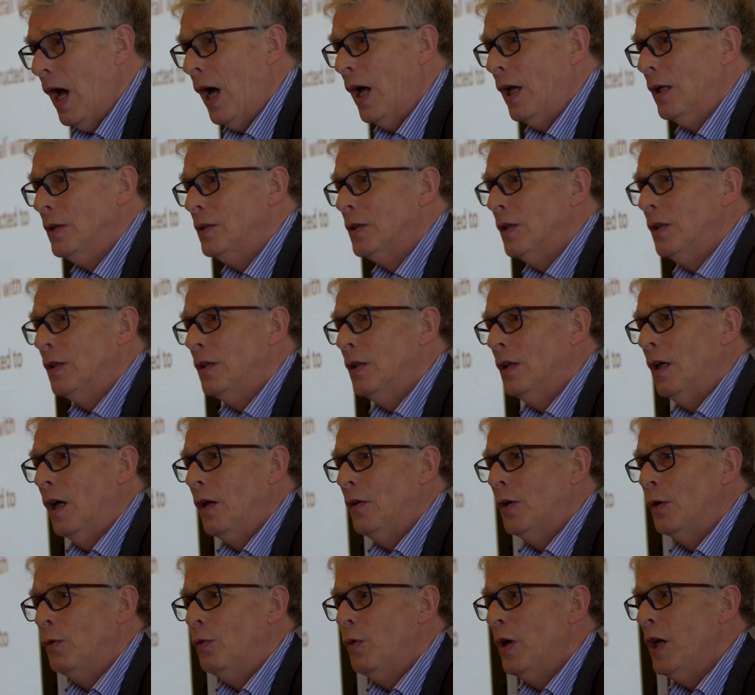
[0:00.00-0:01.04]
And
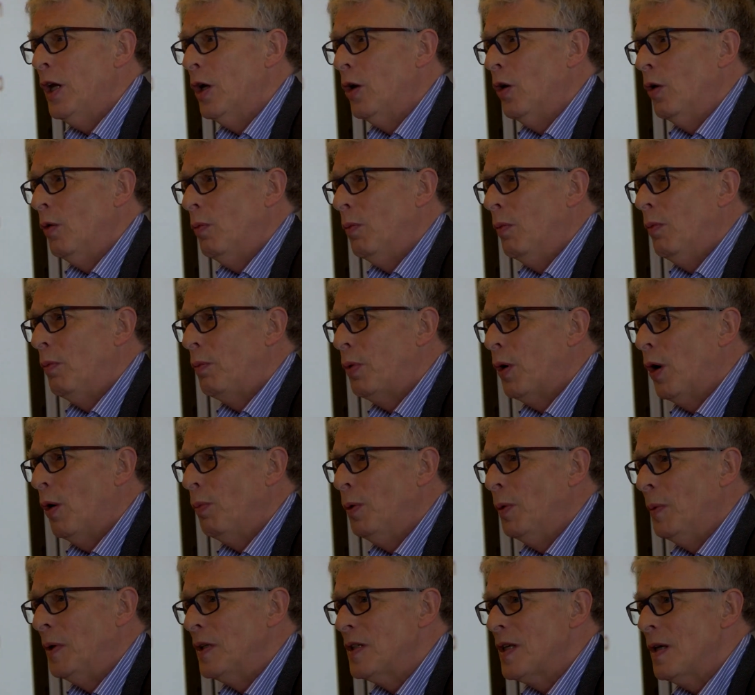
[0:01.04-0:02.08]
the real
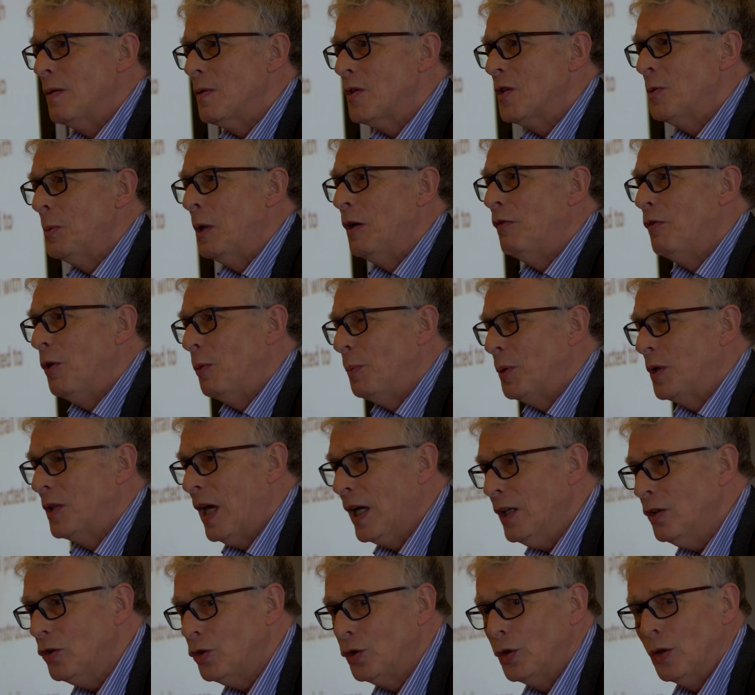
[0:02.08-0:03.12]
problem, it seems to me, for
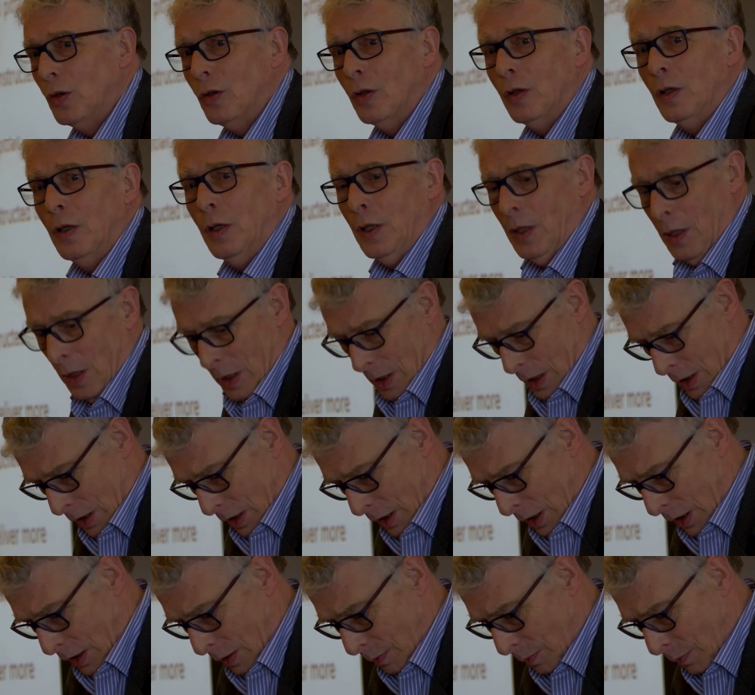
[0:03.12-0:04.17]
potential
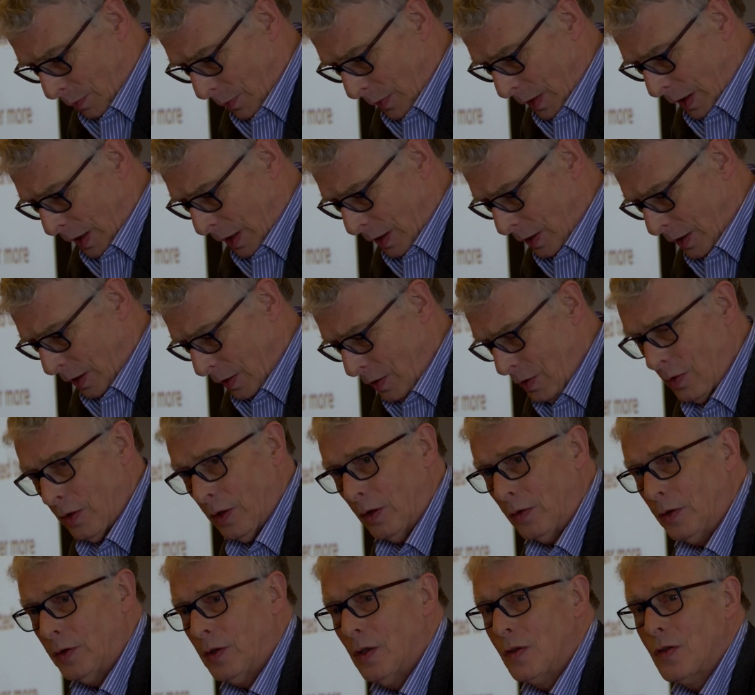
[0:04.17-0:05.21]

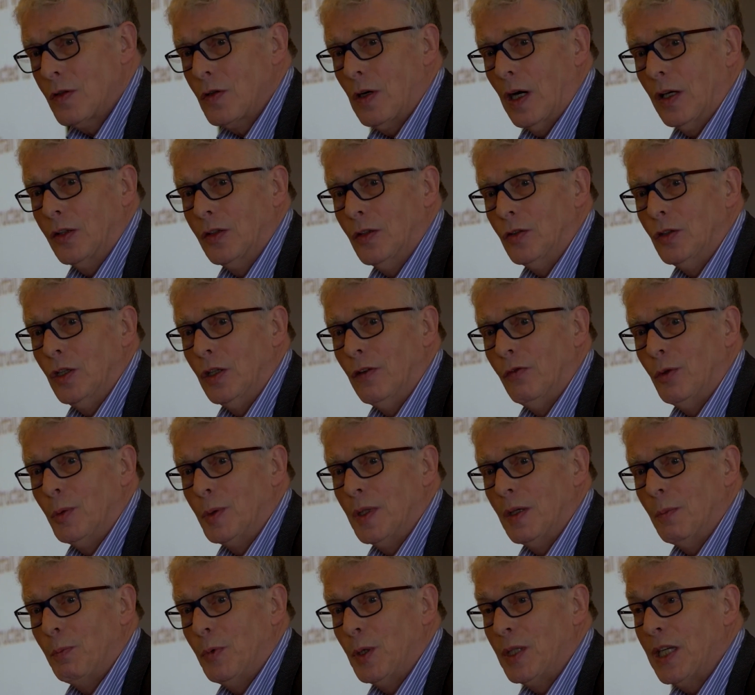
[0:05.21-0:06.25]
industrial strategy and for
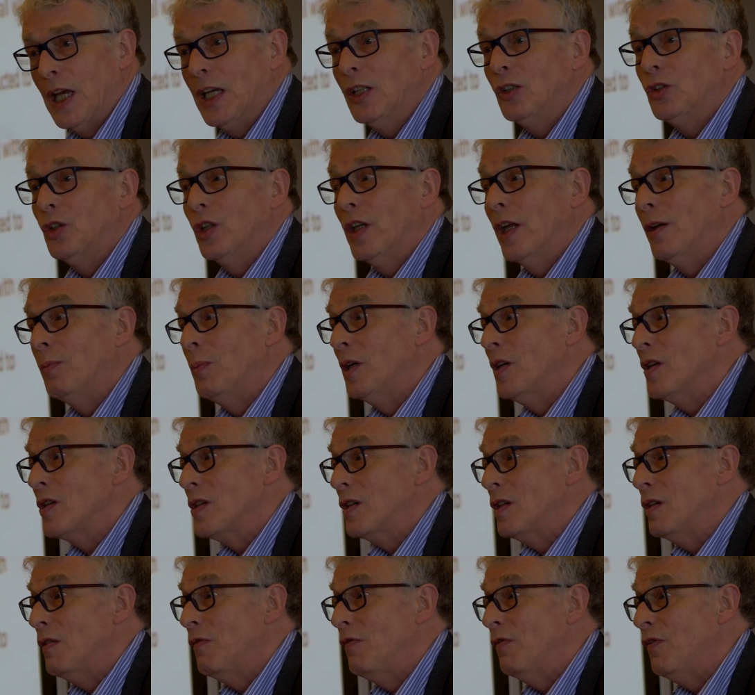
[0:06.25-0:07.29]
potential
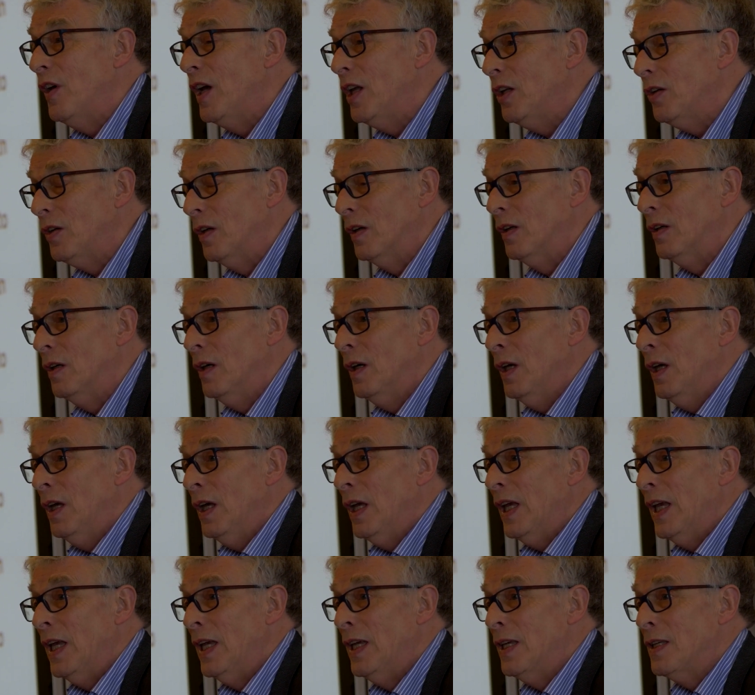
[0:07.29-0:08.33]
administrative failure
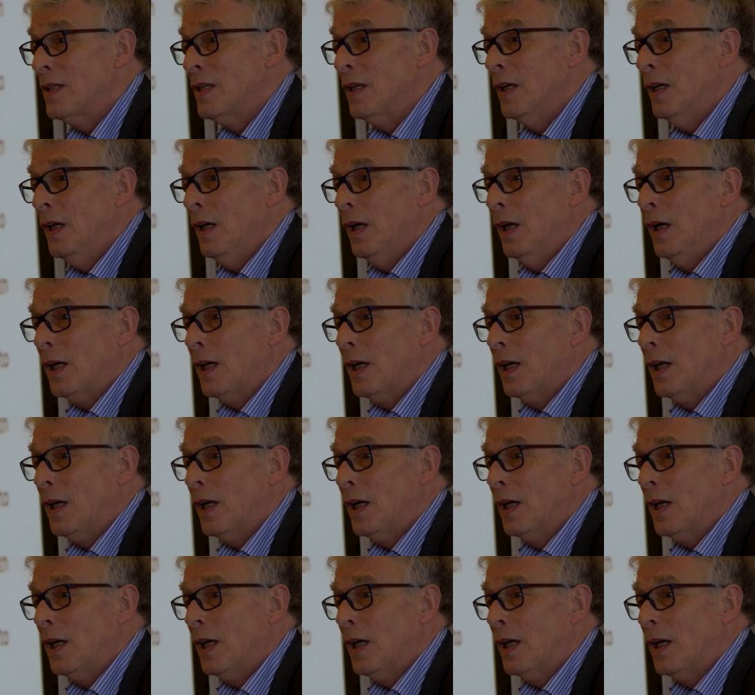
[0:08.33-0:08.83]
is,